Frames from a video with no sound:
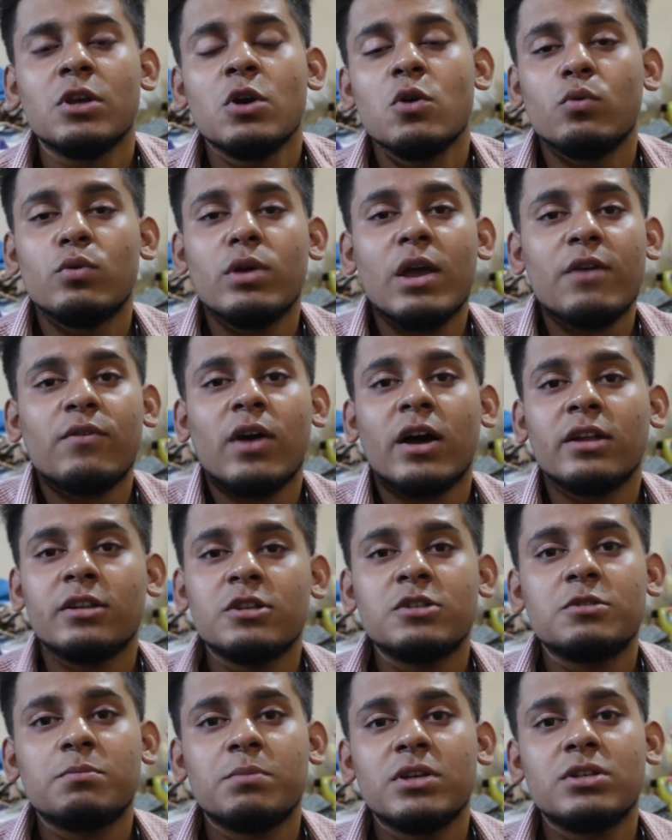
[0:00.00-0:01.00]
We have other
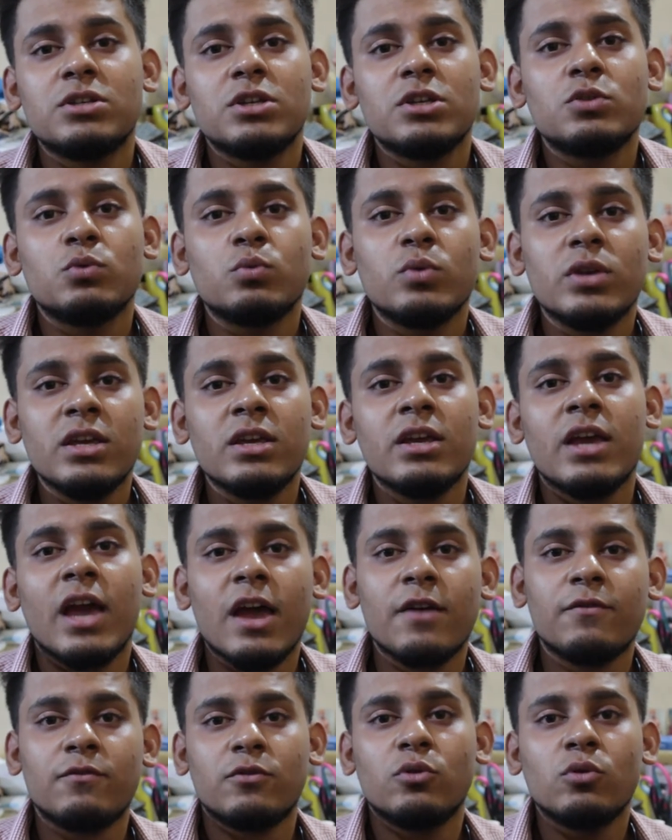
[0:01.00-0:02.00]
species, we
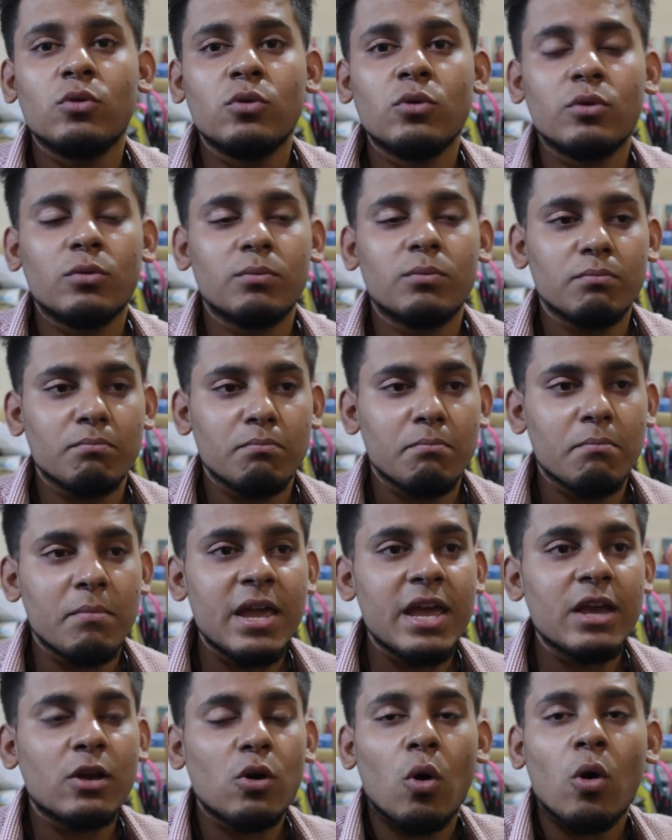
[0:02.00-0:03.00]
have to
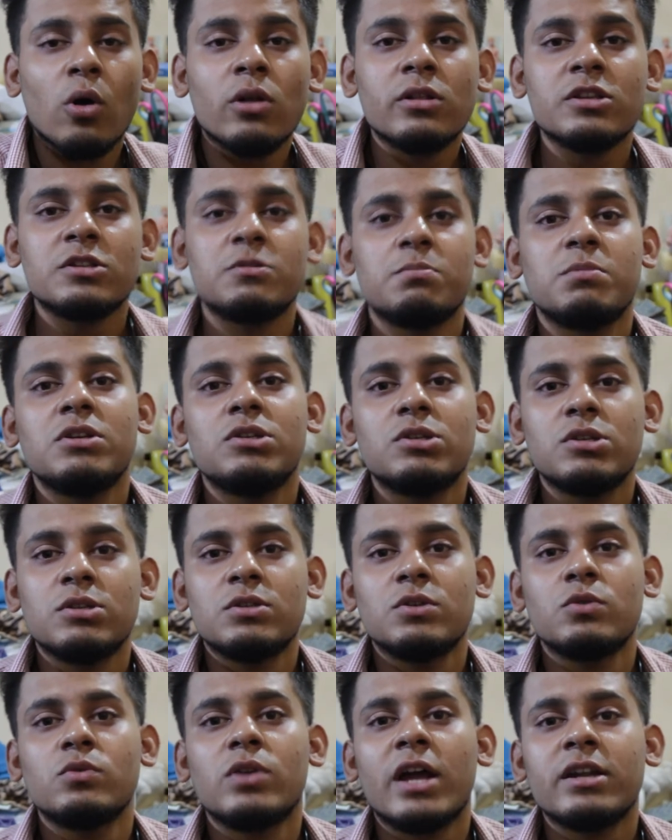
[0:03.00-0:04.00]
make all the species
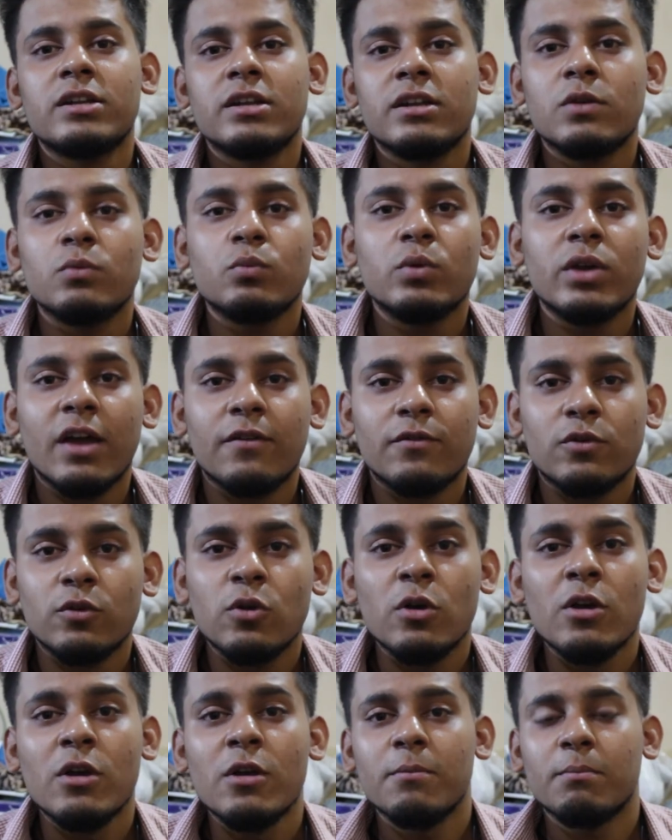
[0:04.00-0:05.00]
united, and we have to
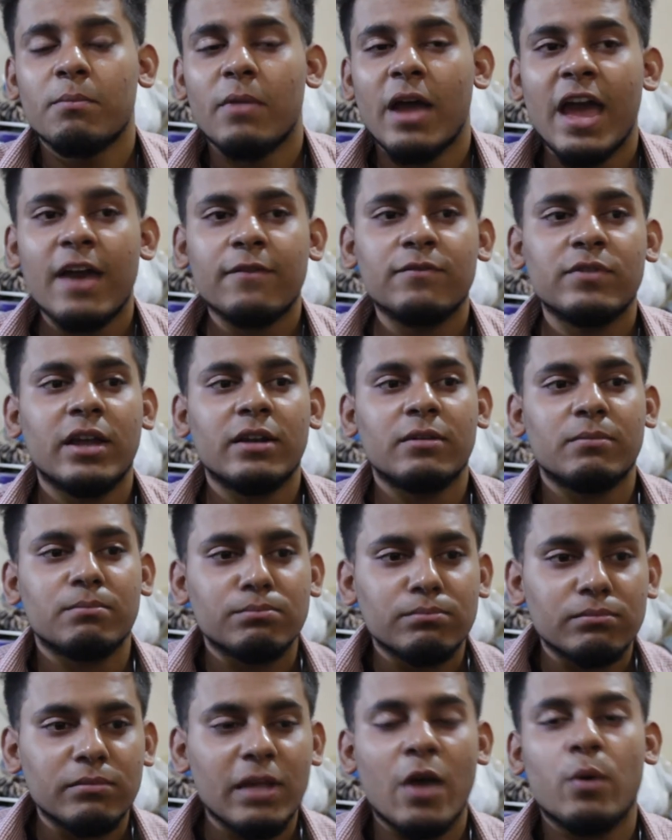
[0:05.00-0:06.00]
have that
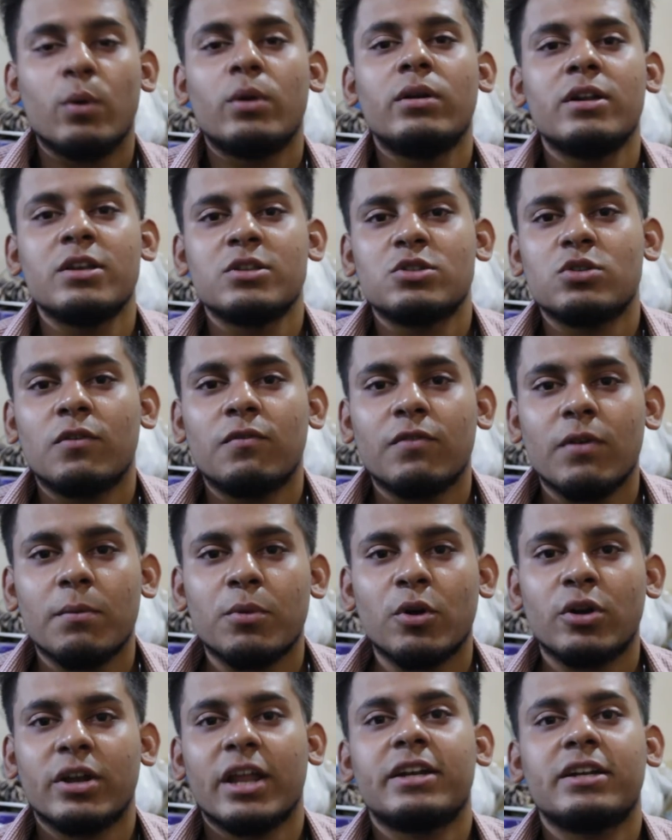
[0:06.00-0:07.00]
awareness of
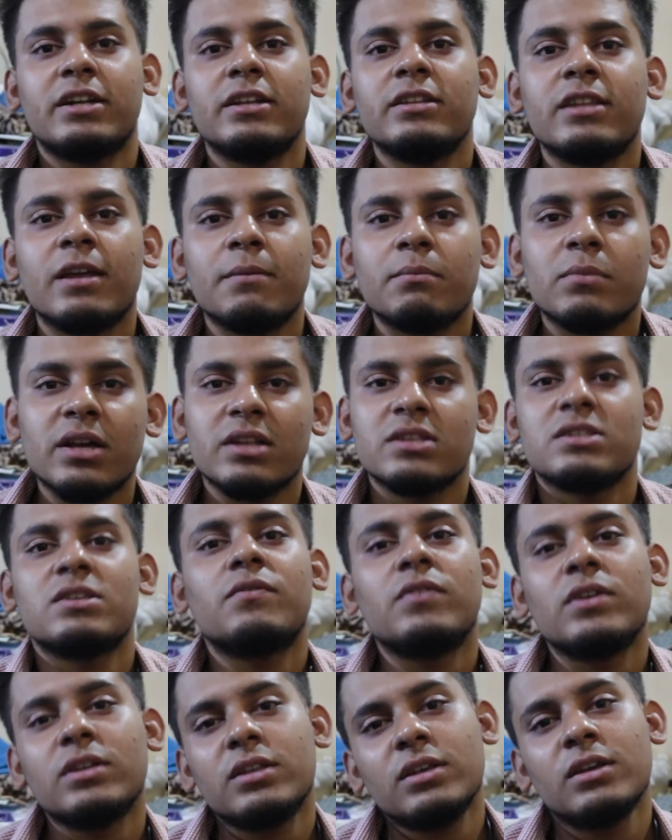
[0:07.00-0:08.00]
protecting them,
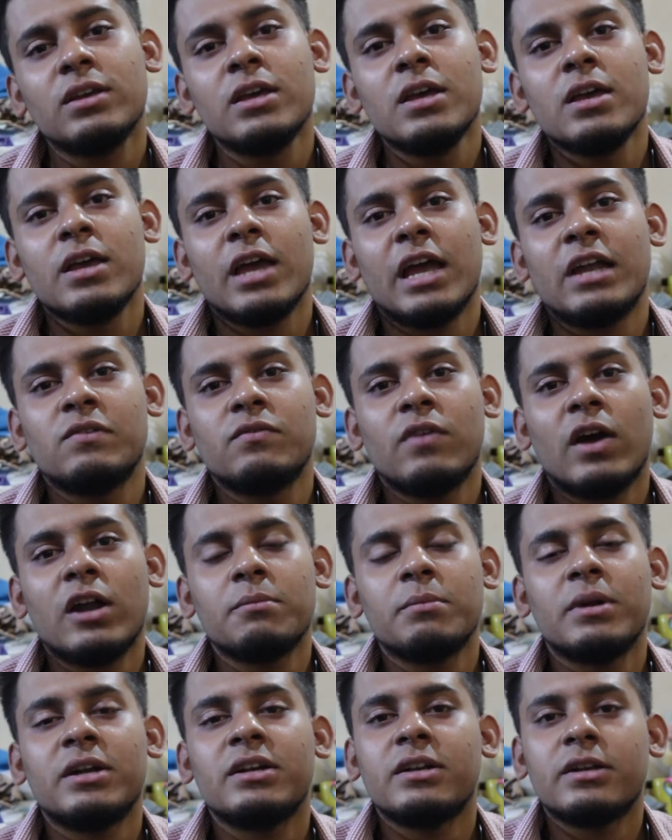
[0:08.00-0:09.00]
conserving the
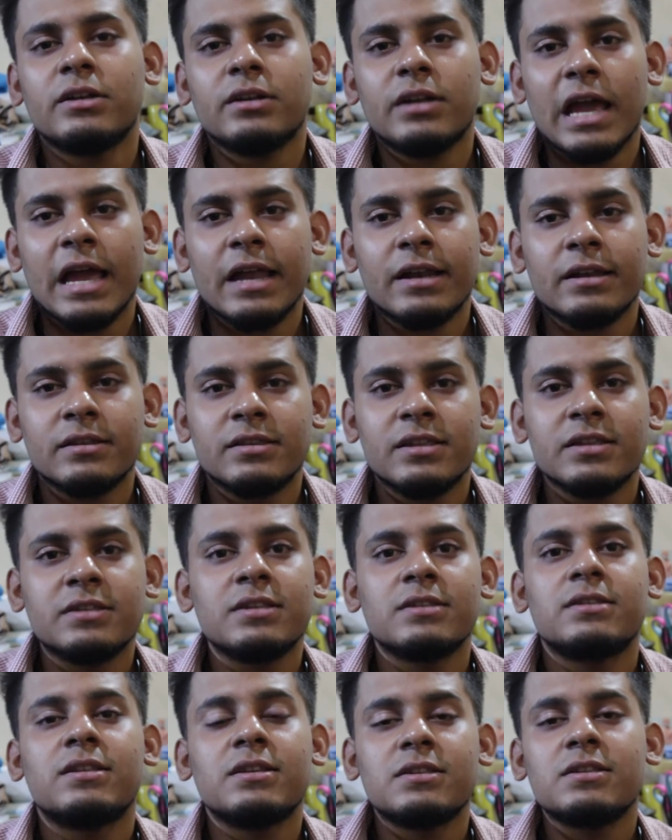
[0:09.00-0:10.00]
environment, and this
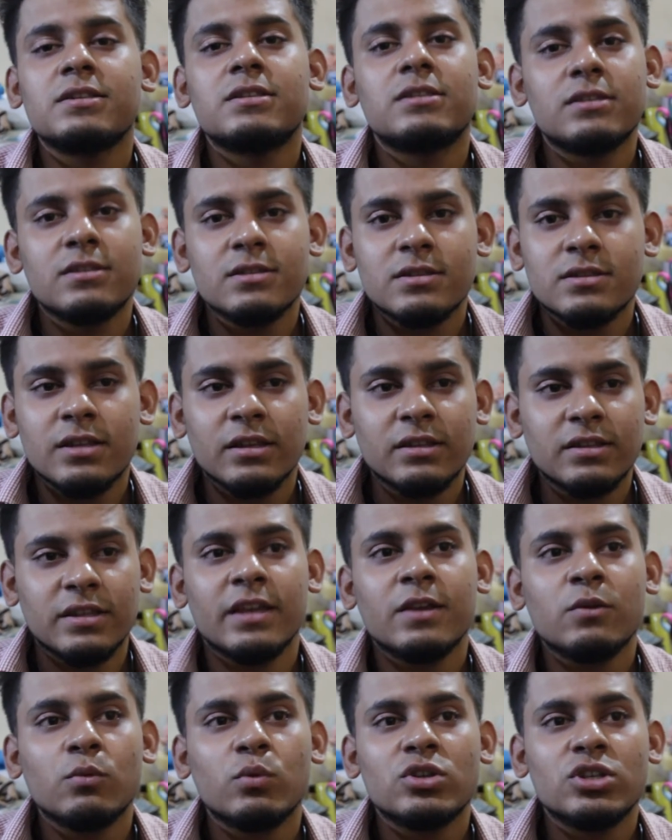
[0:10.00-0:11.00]
is this is the
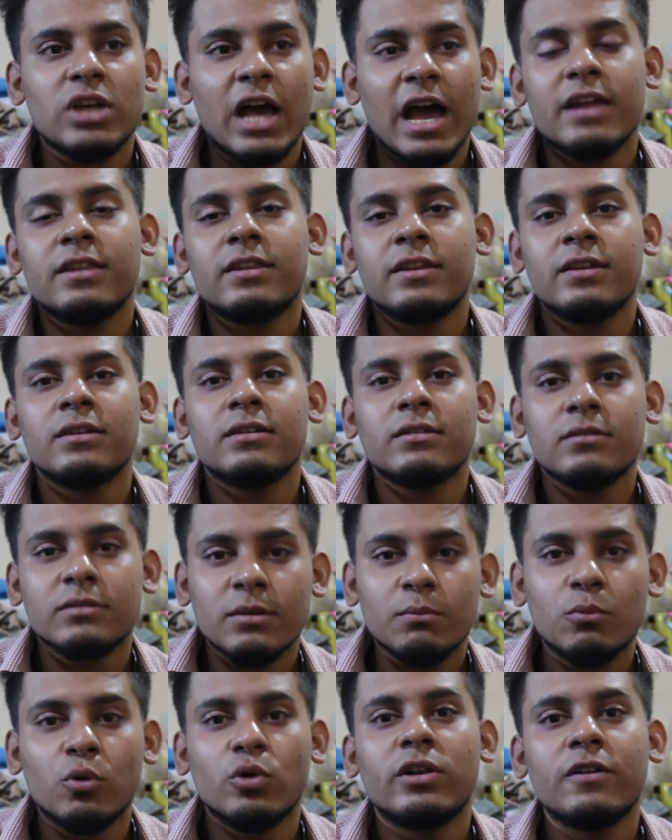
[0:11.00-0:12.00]
thing which I think the
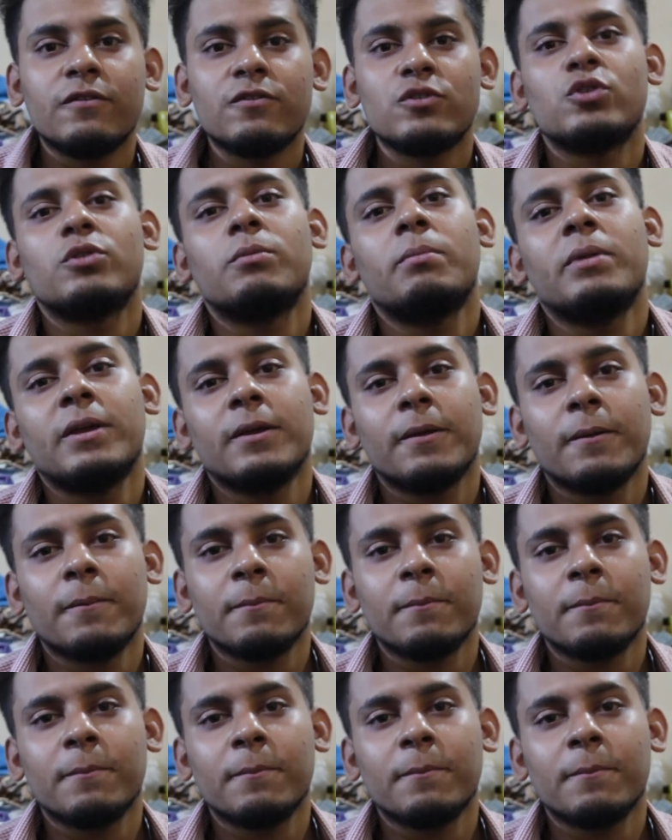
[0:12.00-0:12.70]
motive should be.